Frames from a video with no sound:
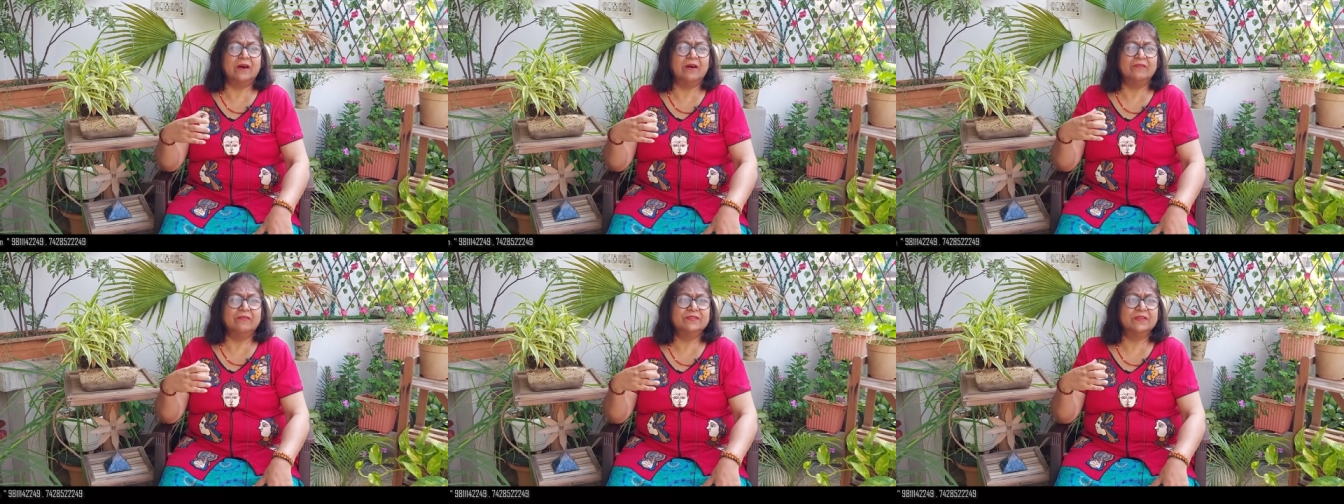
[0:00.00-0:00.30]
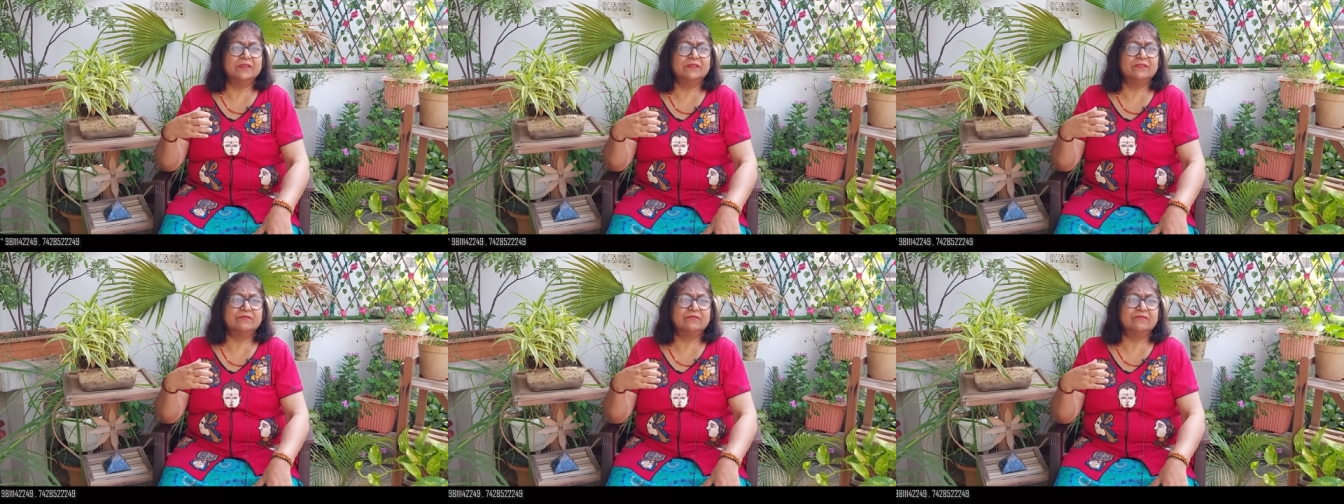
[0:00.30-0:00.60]
of
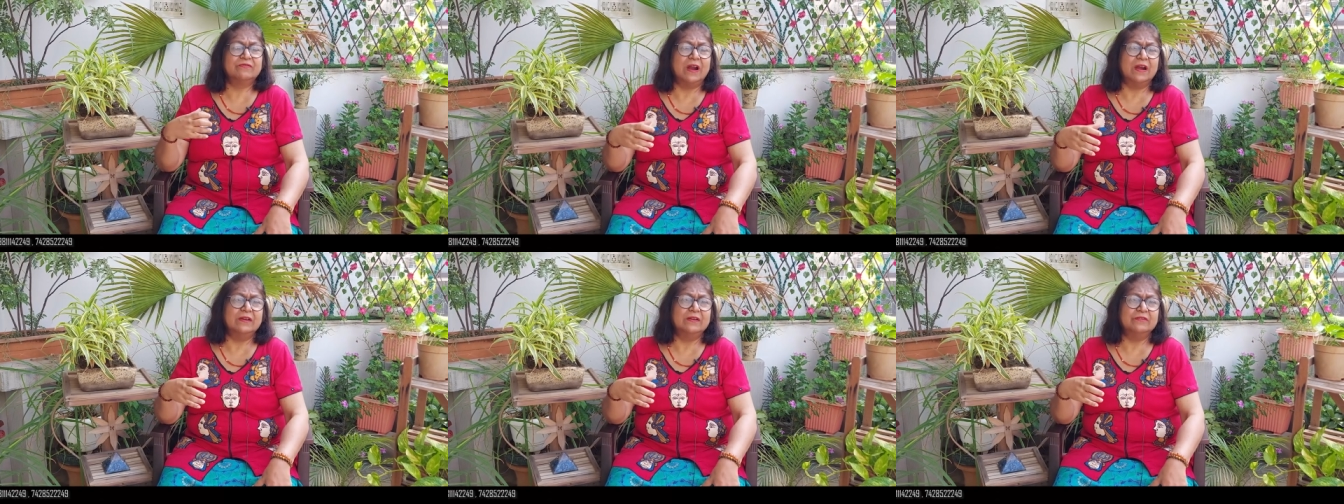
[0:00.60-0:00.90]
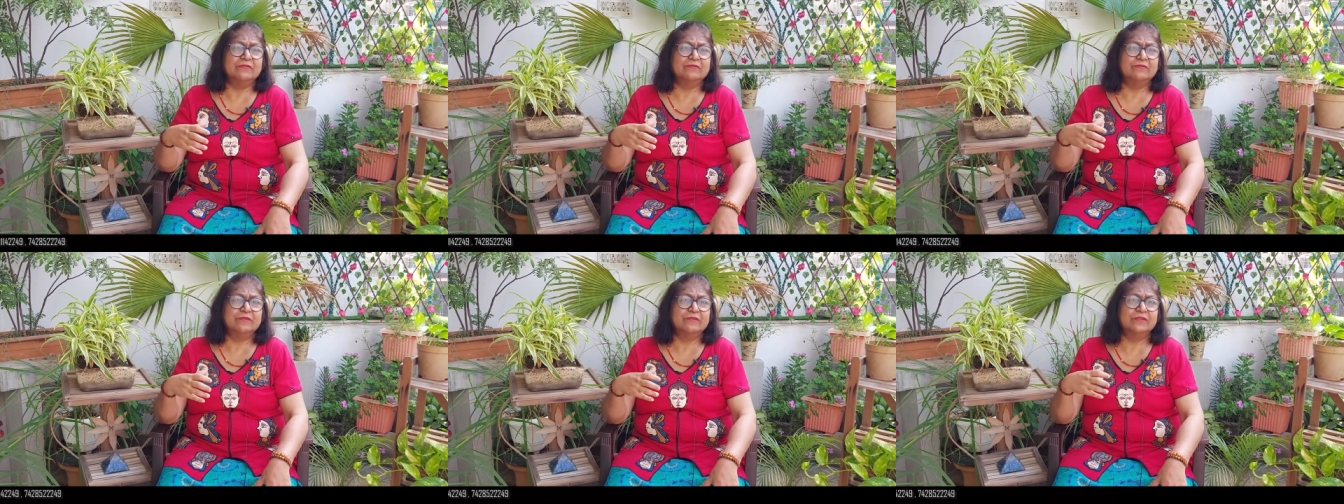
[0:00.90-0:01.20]
this
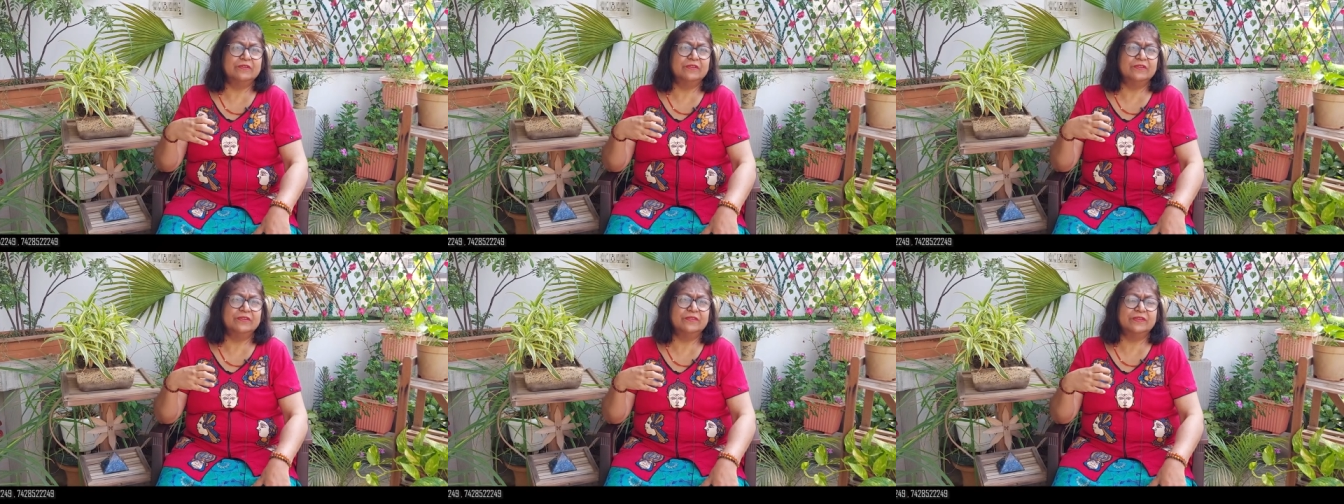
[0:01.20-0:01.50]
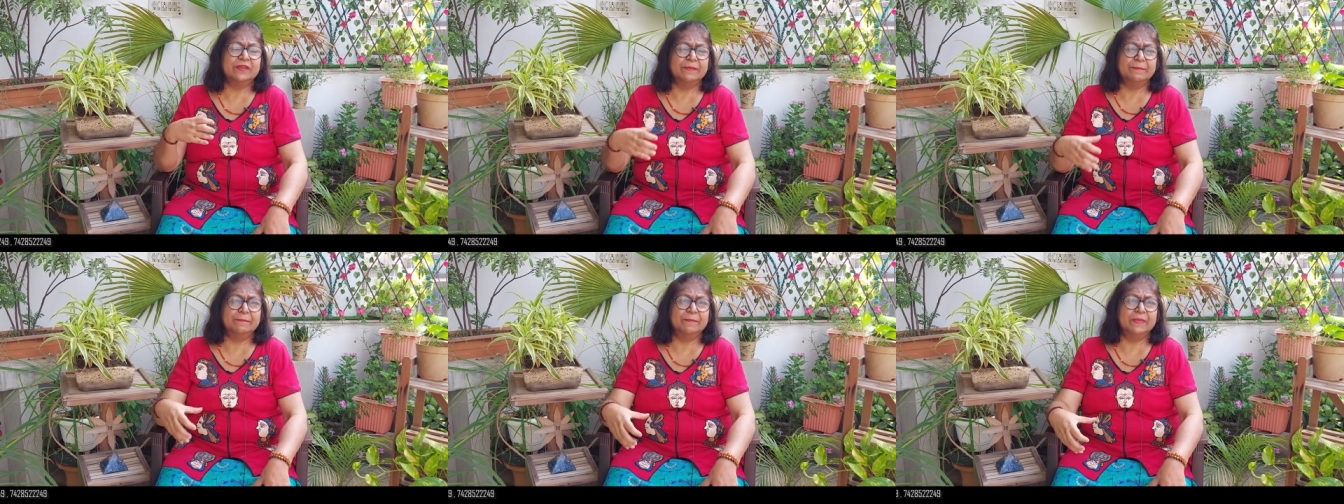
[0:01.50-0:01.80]
wonderful
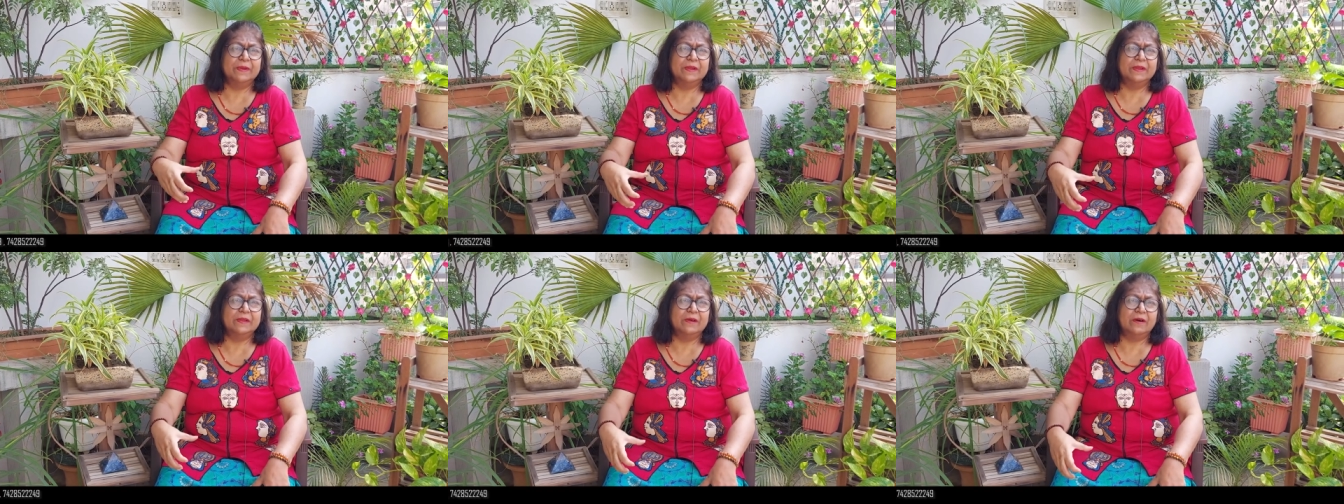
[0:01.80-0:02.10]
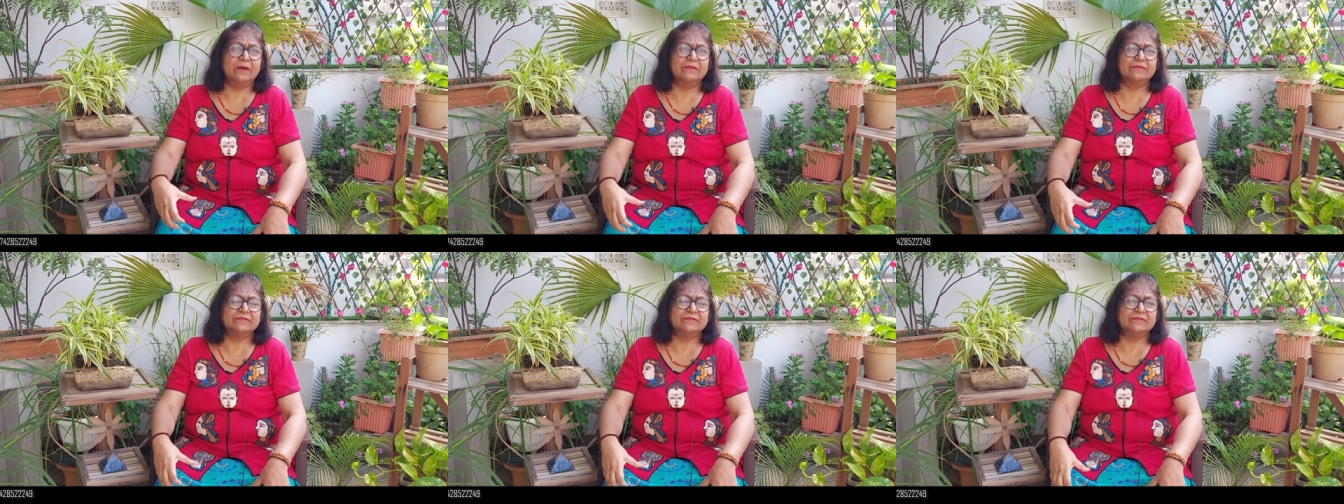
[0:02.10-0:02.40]
symbol
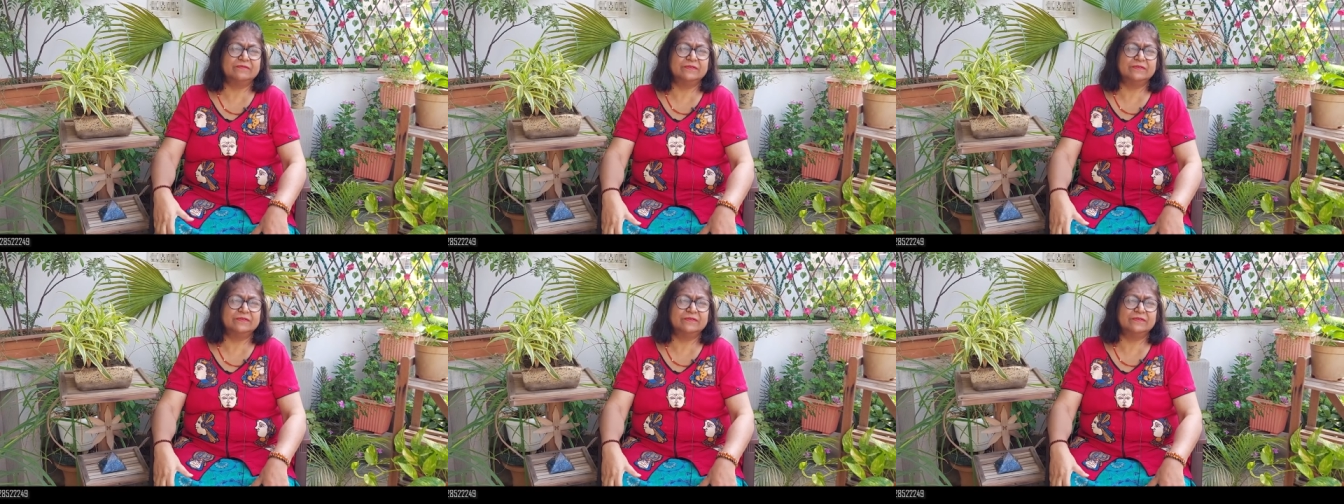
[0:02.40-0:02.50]
of